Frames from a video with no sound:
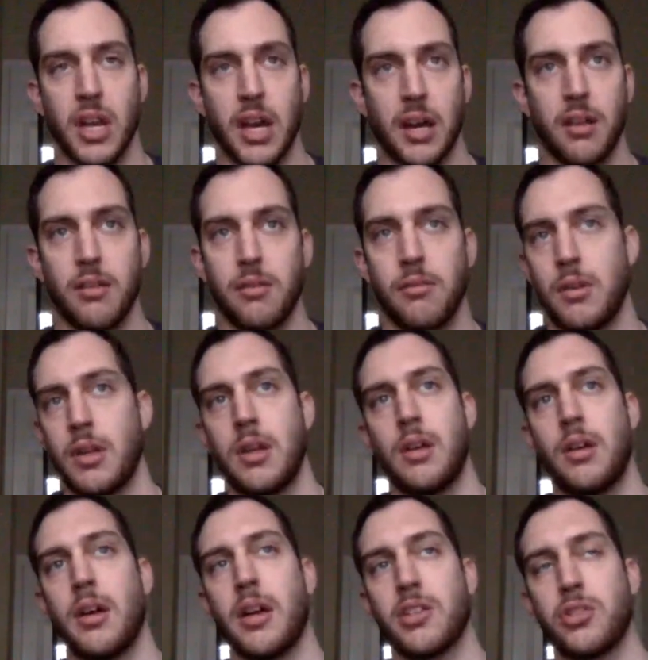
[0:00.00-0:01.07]
yeah,
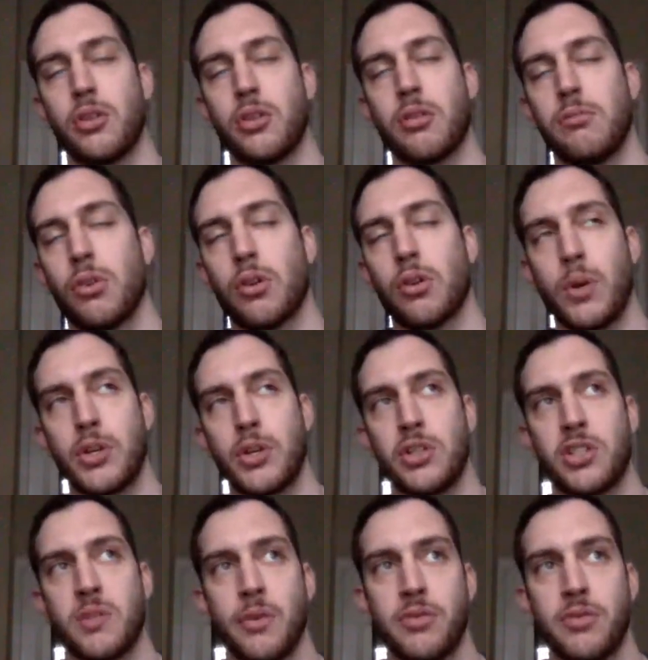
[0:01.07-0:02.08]
I guess your question is the